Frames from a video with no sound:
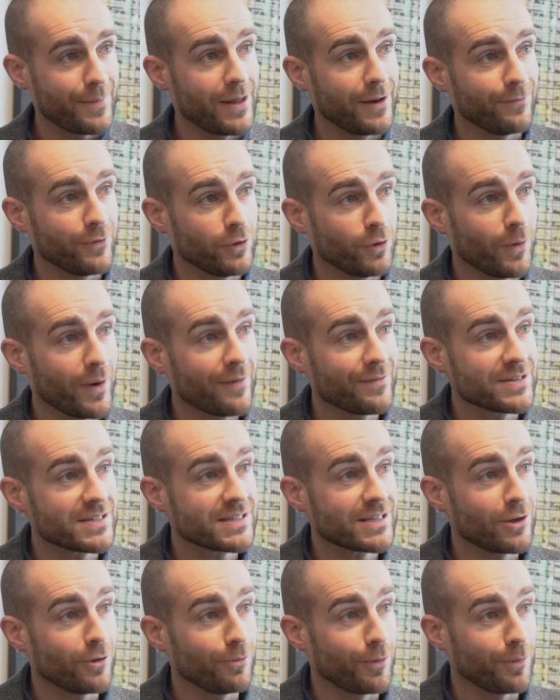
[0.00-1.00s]
And if you don't have a
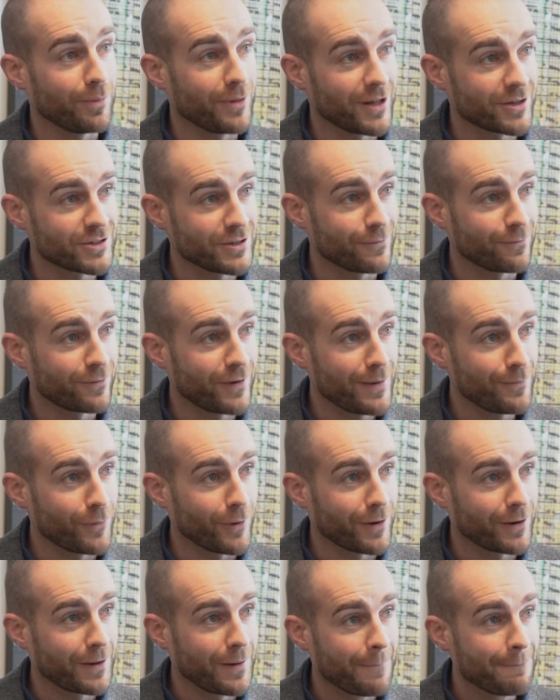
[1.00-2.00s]
scalable blockchain
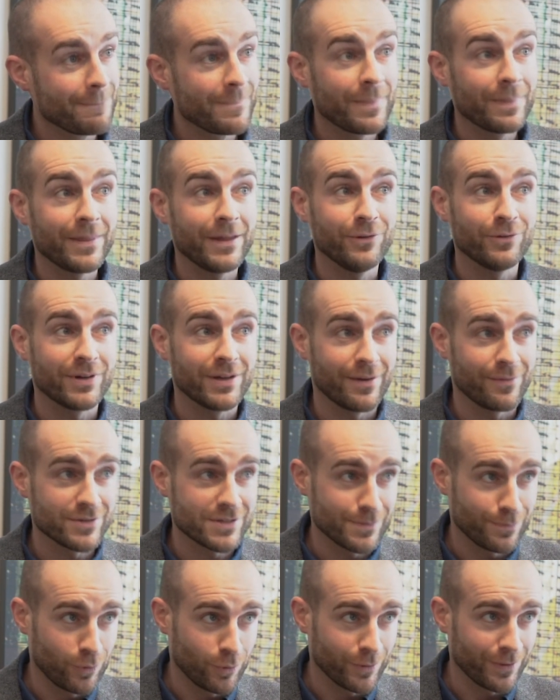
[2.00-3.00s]
framework, then you can never
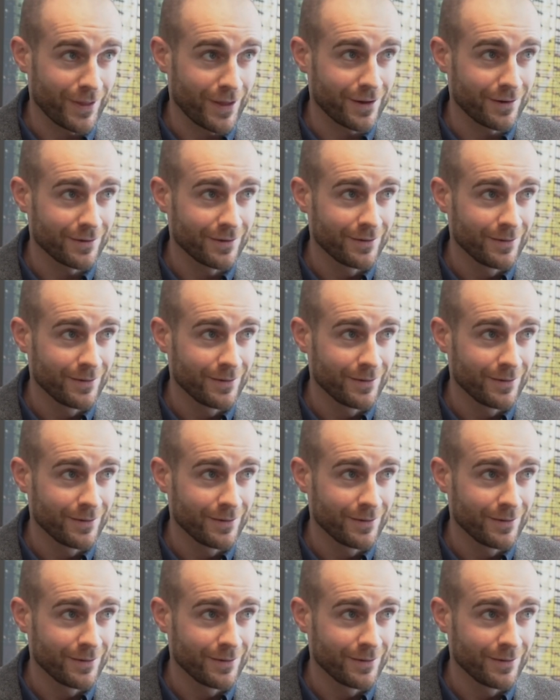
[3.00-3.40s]
support that.